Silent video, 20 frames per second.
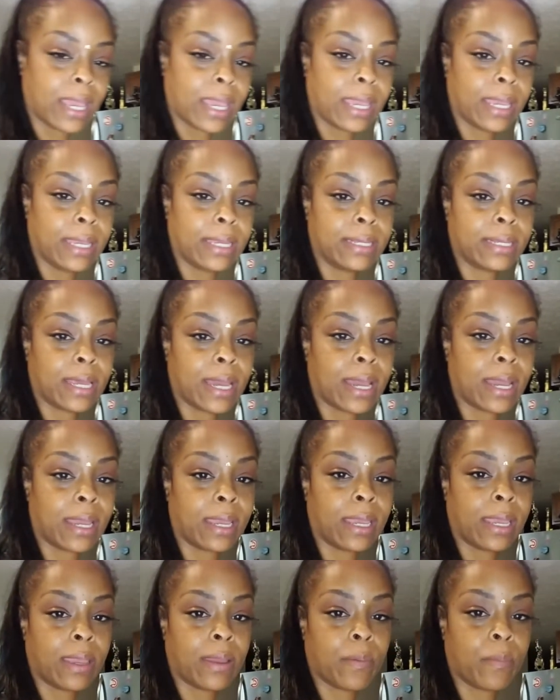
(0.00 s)
and
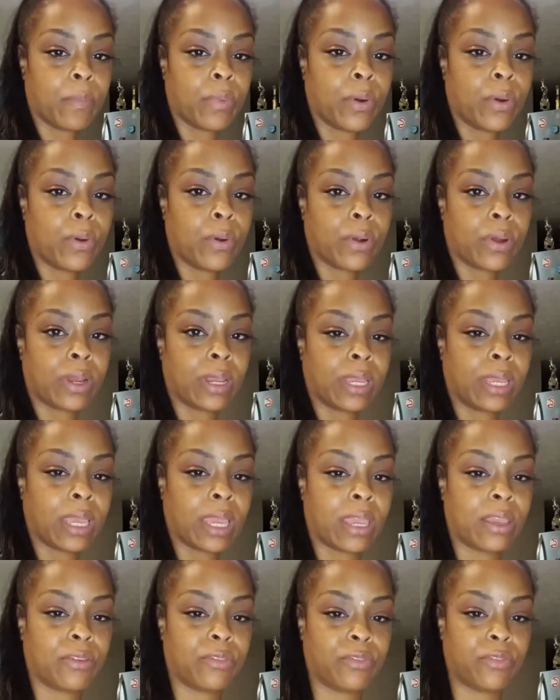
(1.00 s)
I am pouring
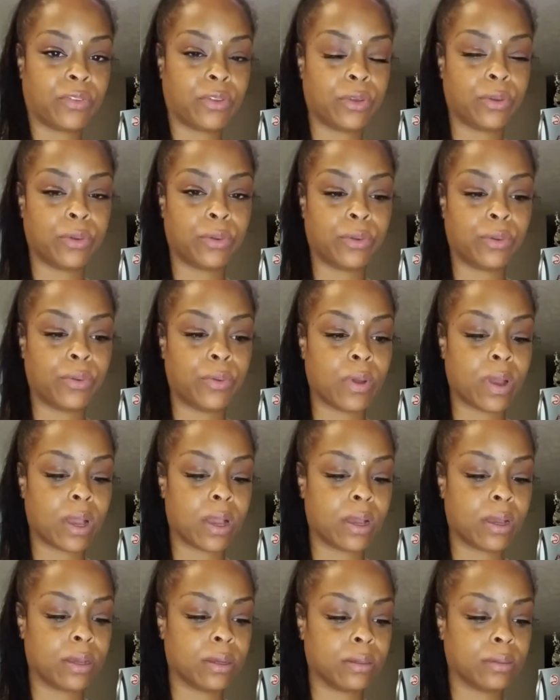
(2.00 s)
a few
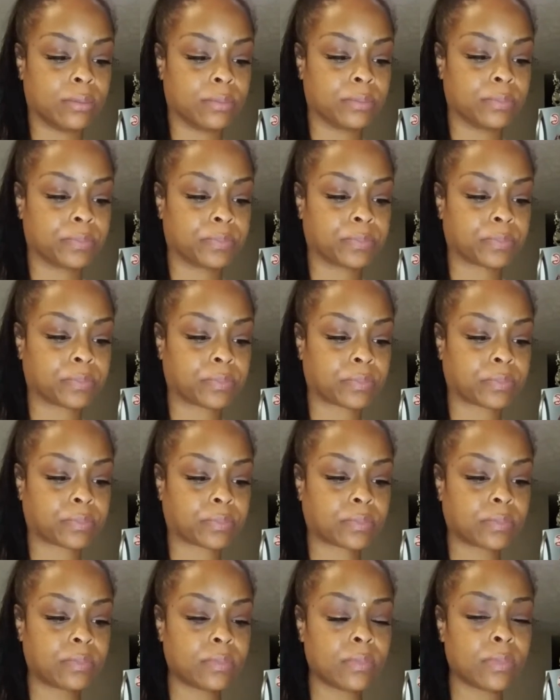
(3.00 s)
um,
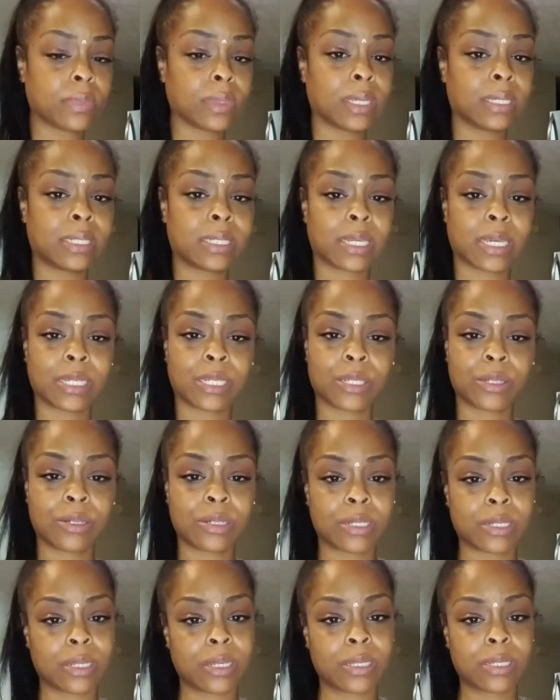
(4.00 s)
tester
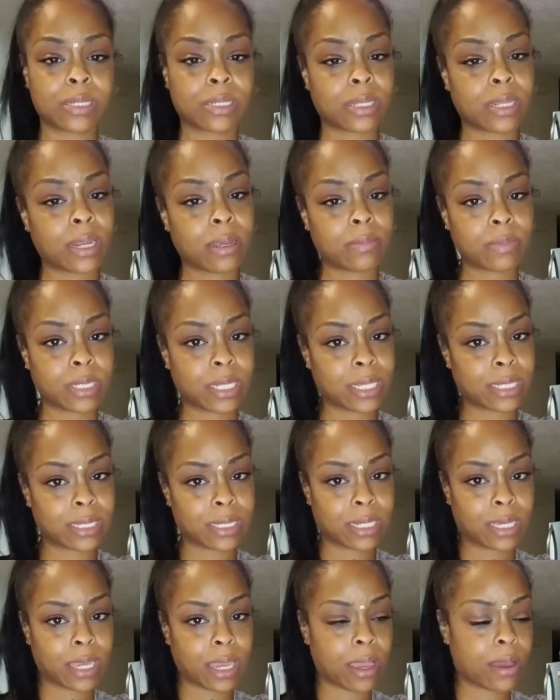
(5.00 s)
scents that I'm
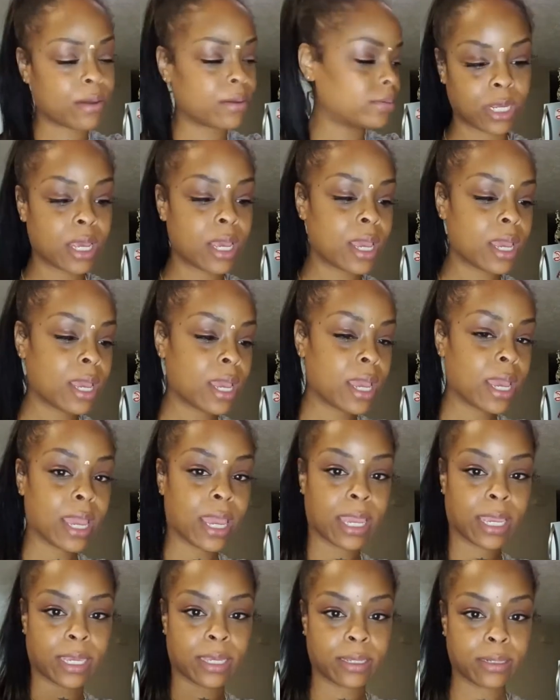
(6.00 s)
testing out
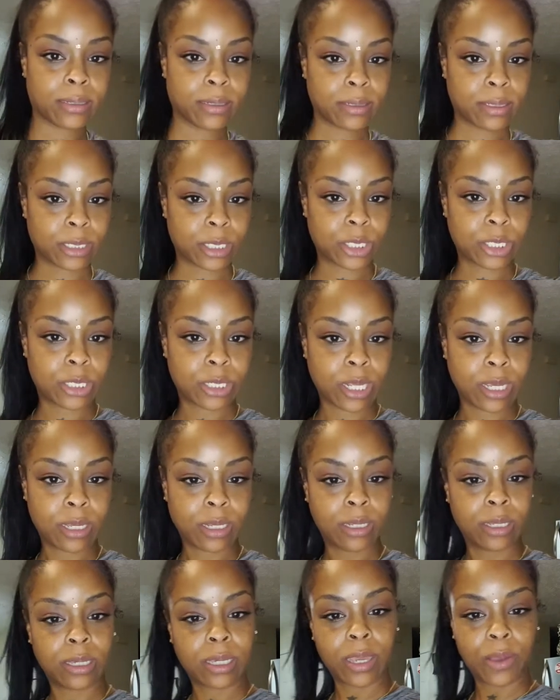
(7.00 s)
and let's just take a
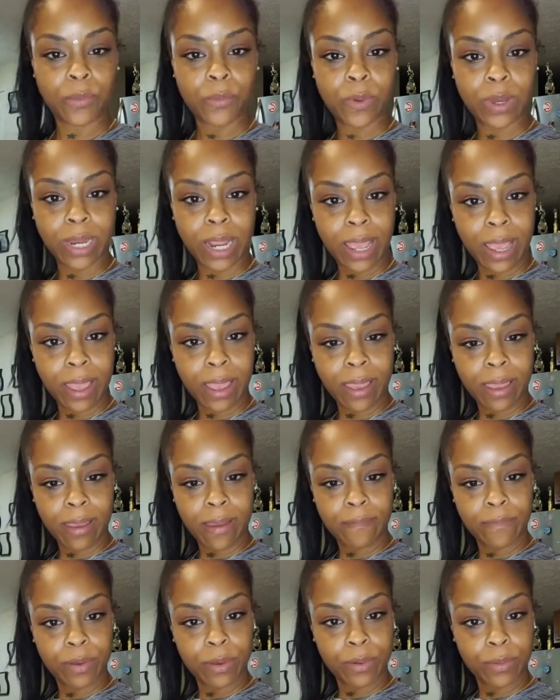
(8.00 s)
look at what I
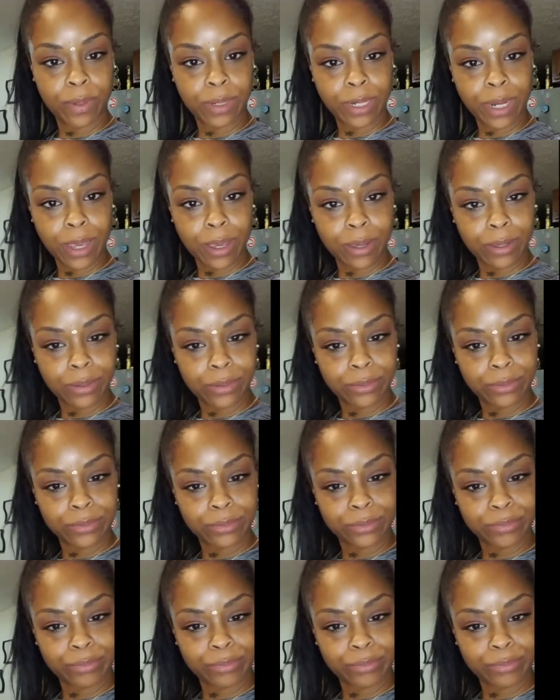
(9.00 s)
have going on.